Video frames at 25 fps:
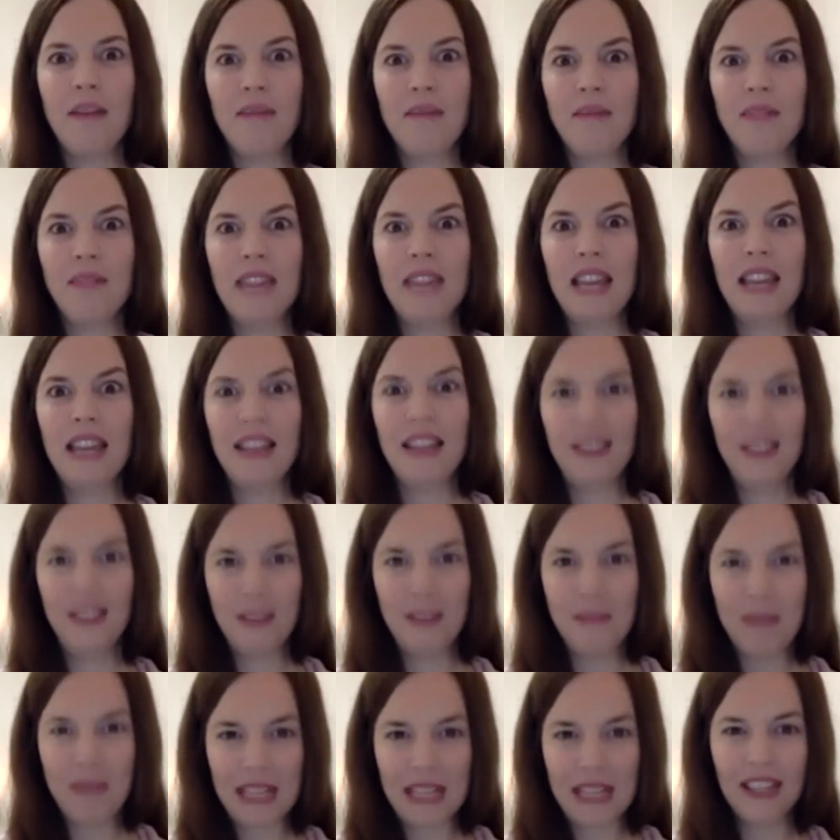than
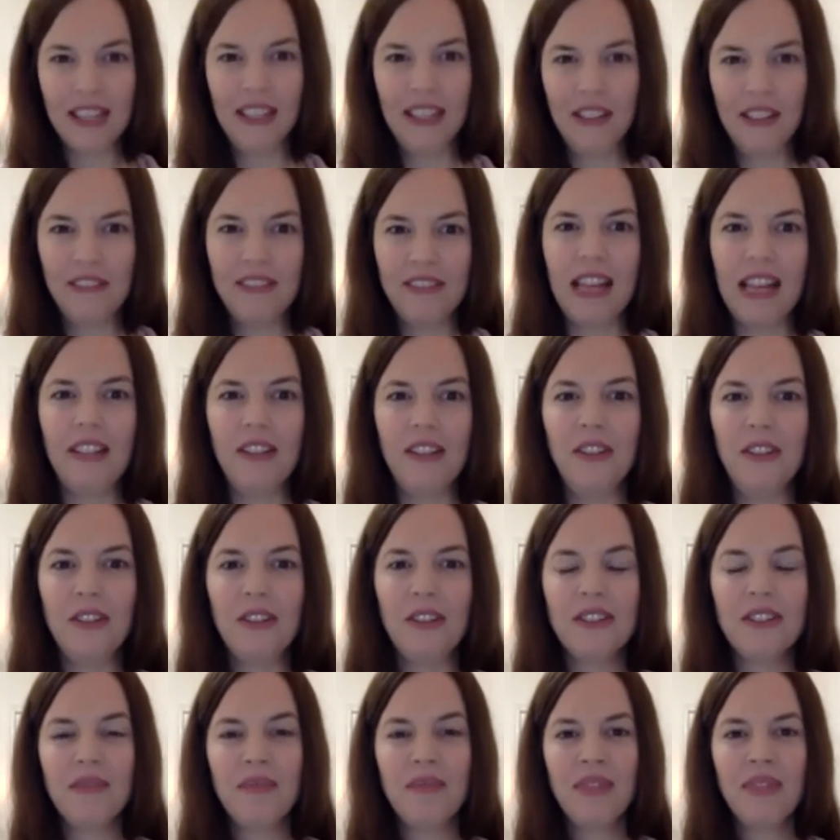the masculine
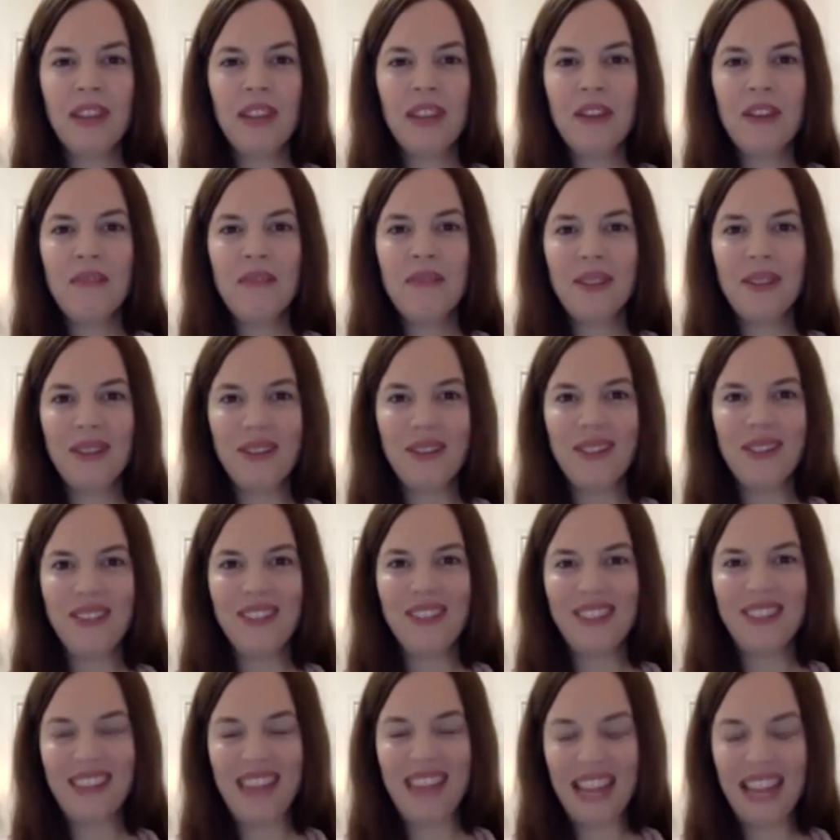values.
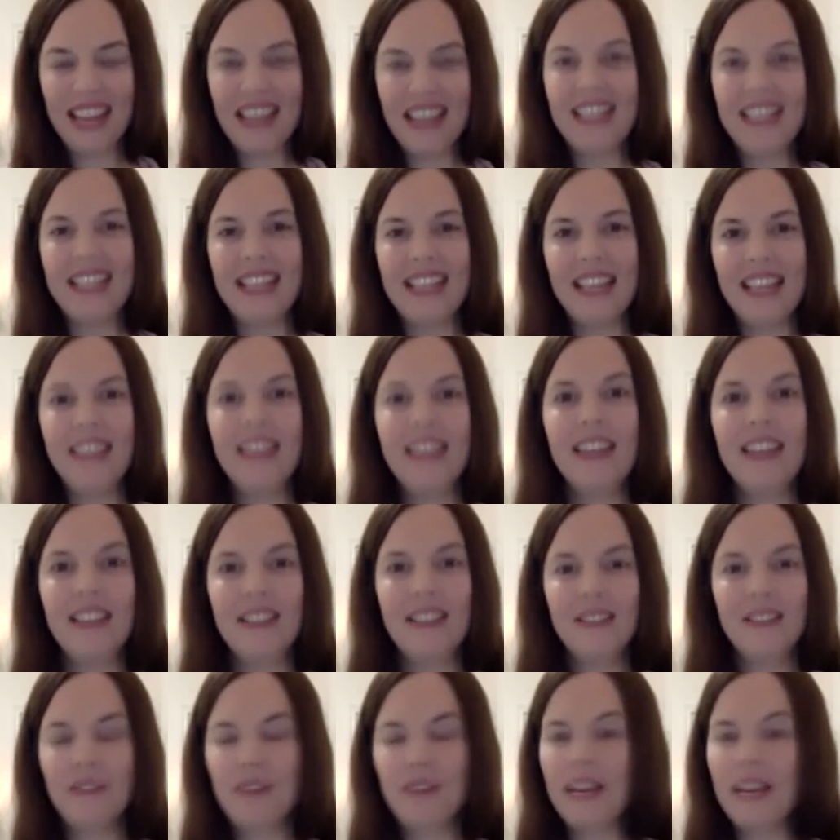Because like I said, that
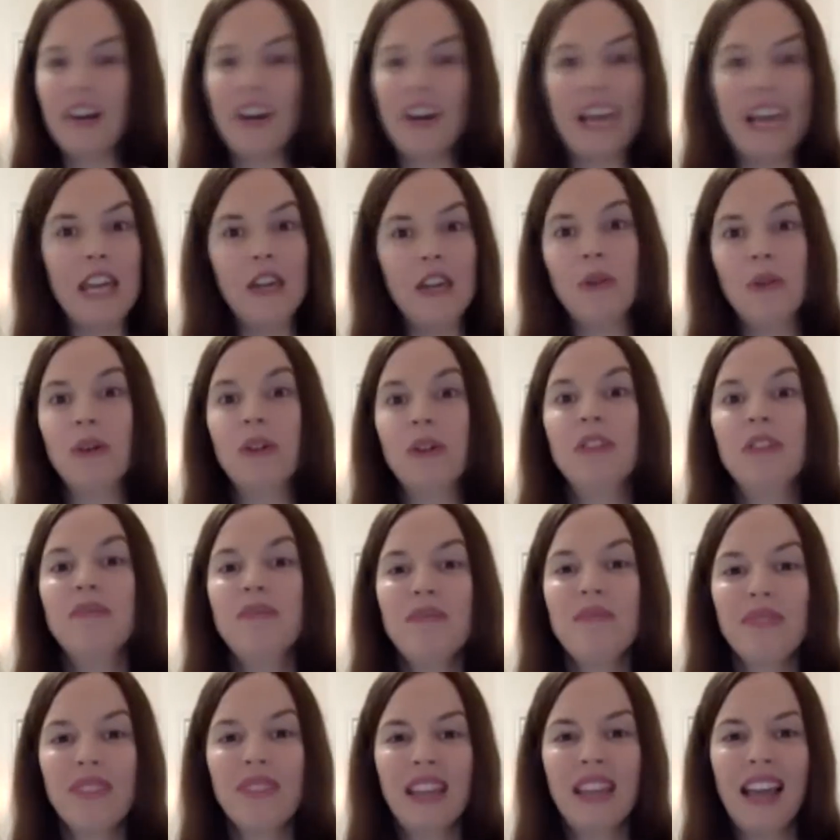we are equal,
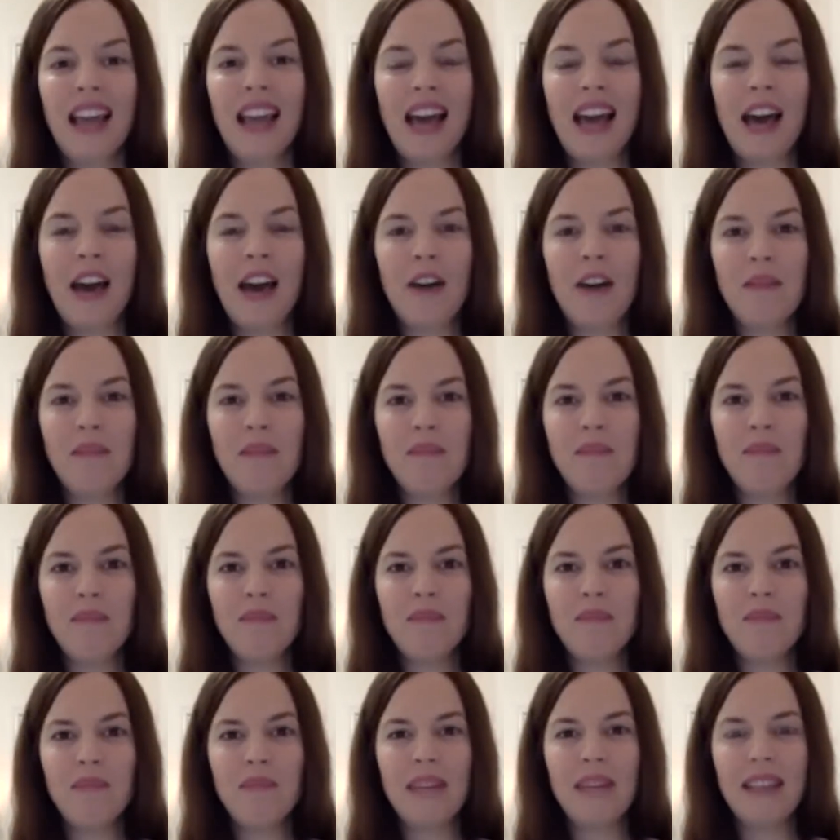
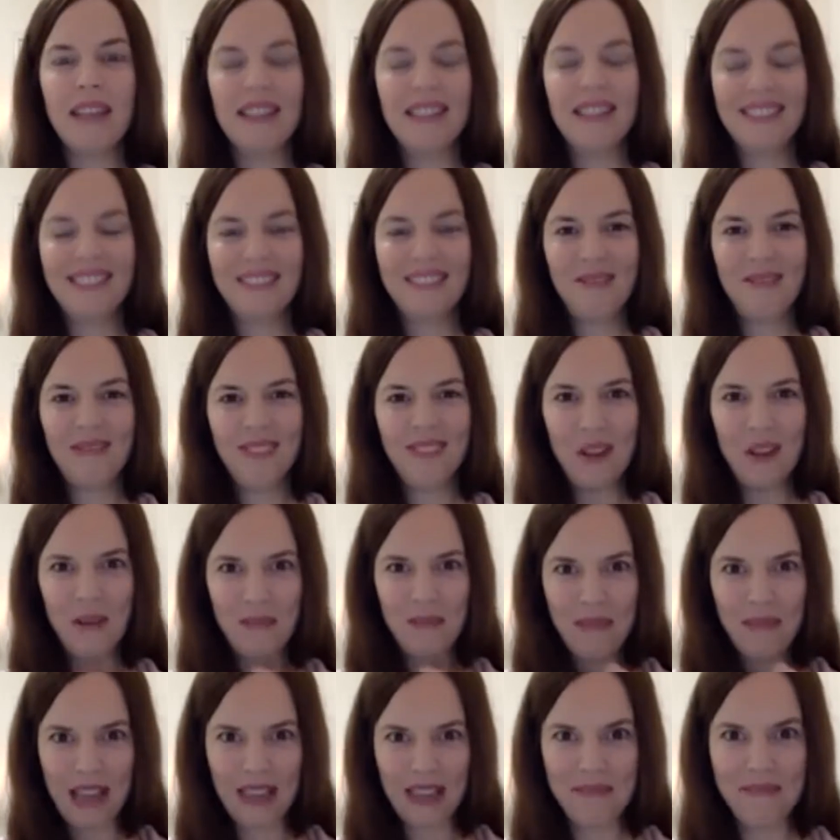but
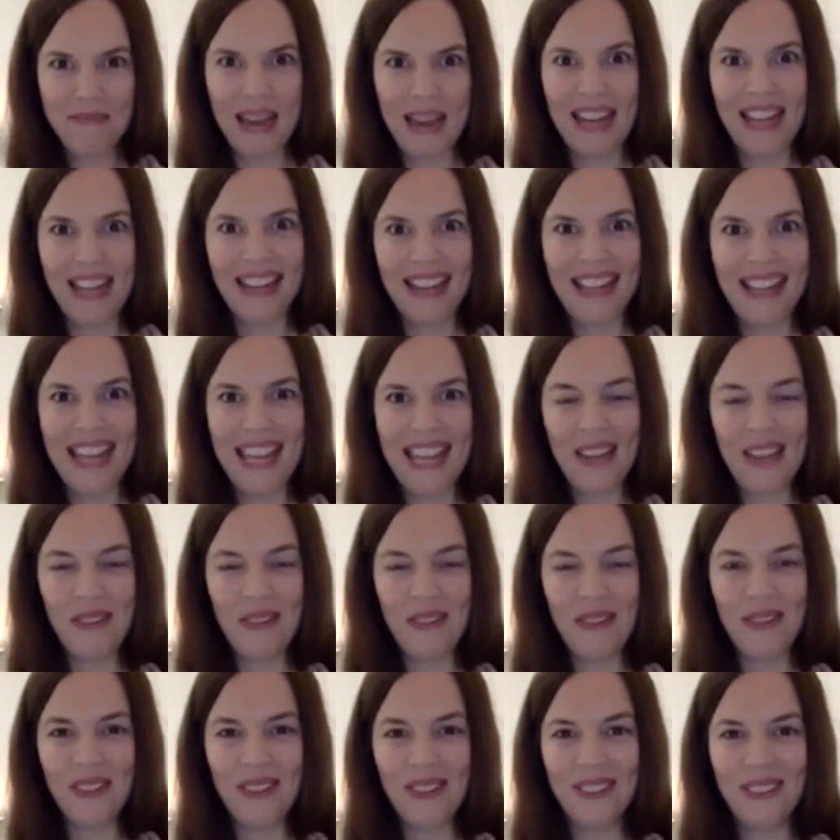not mathematically
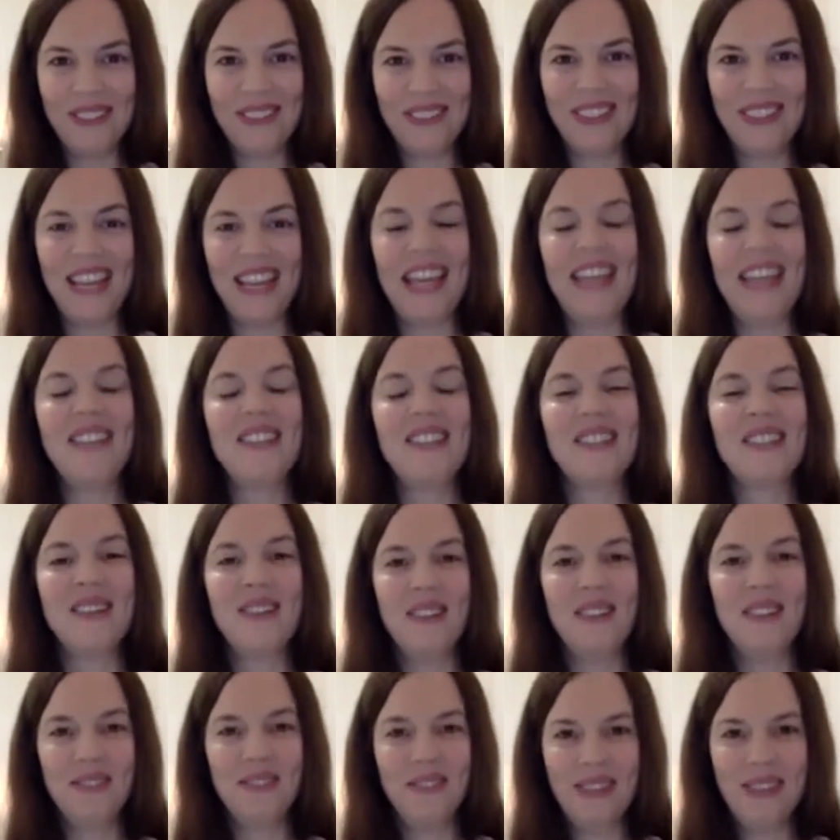equal, okay?
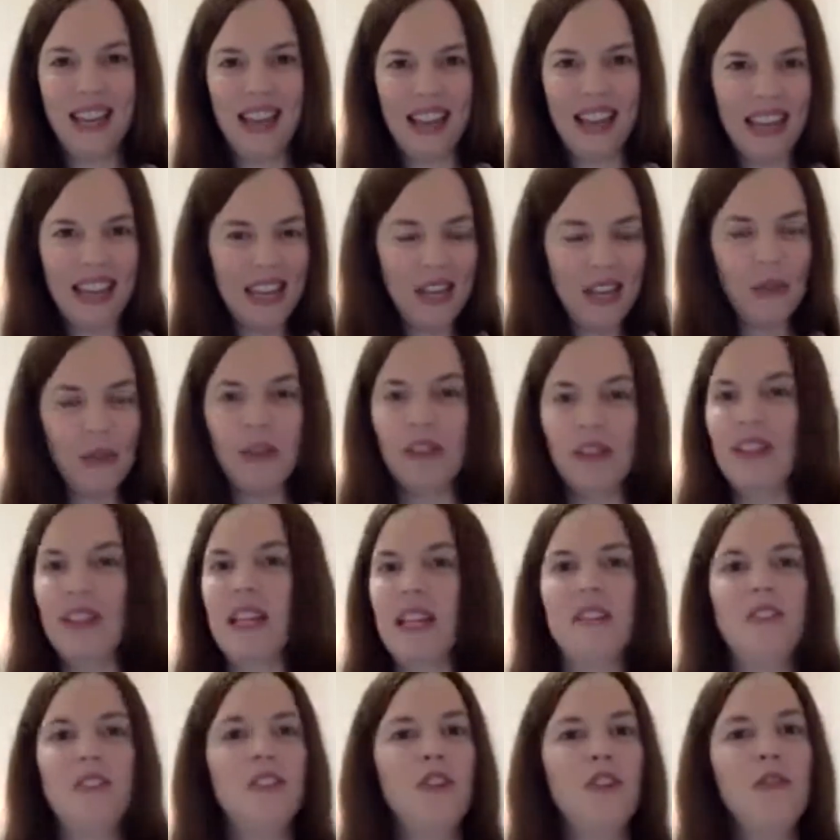So we are equal
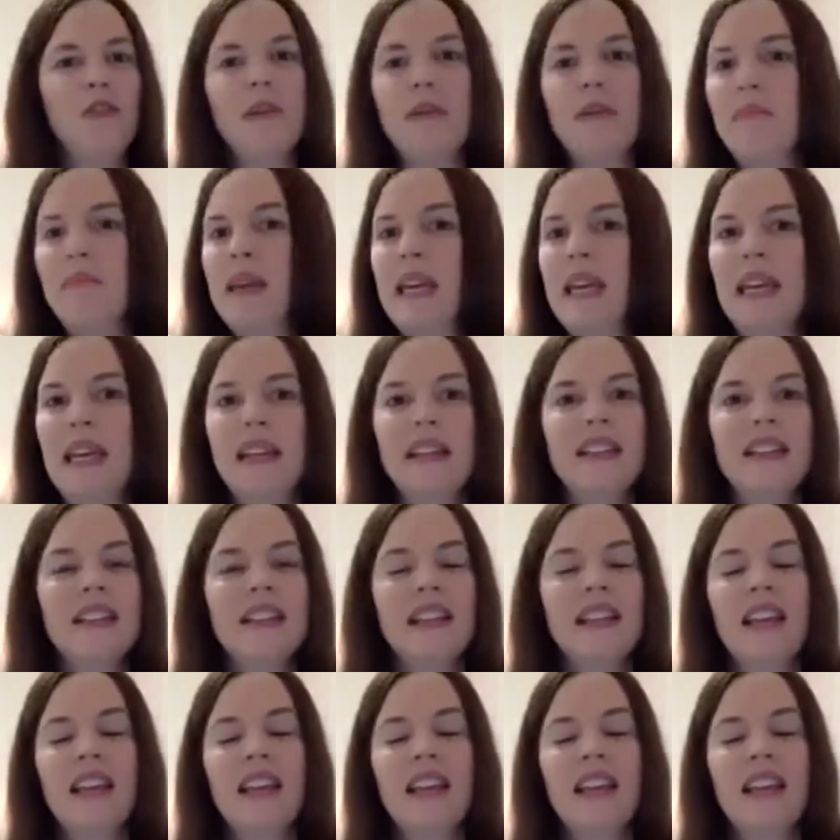as human beings,